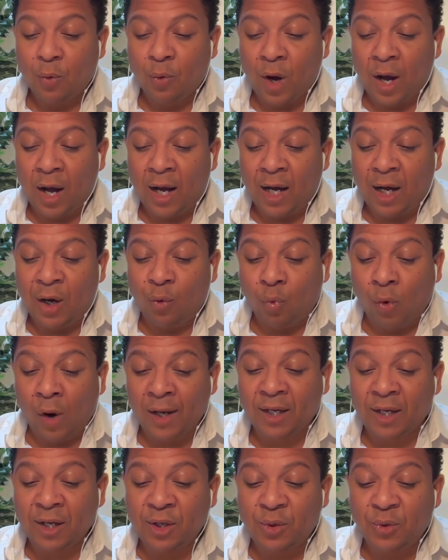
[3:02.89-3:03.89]

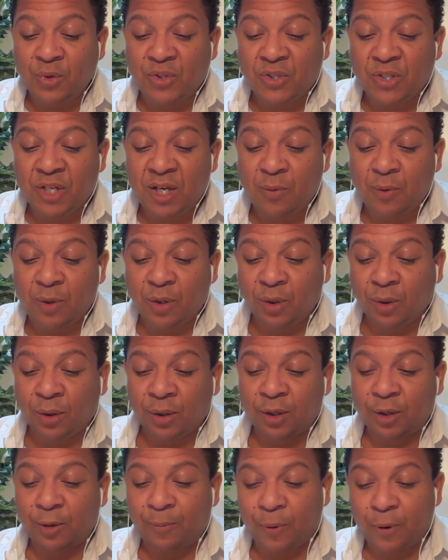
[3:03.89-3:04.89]
What can you see when you
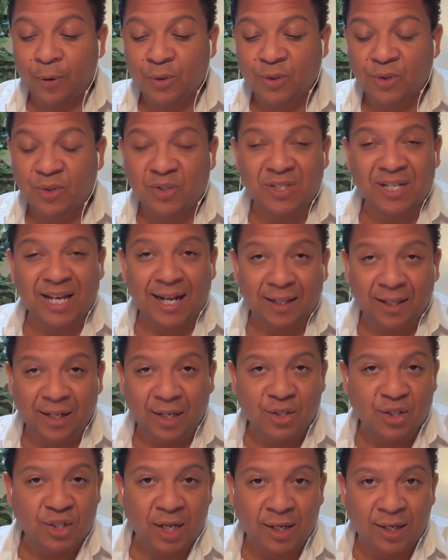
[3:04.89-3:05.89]
look at a person's daily
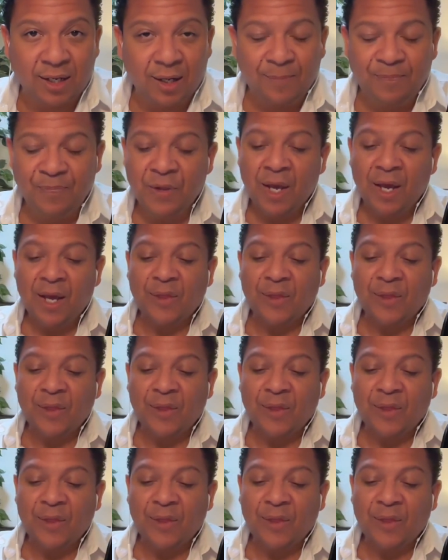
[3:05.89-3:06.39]
agenda?